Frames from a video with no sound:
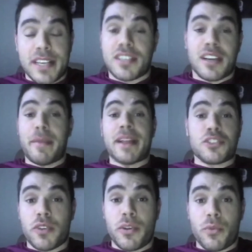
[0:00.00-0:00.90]
is
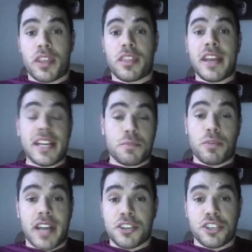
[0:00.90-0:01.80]
commensurate with his
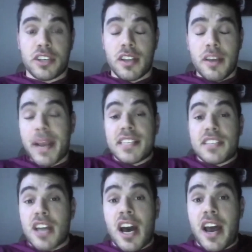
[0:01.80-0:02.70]
production, because
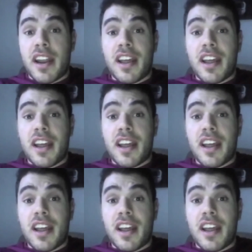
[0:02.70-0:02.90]
it's not.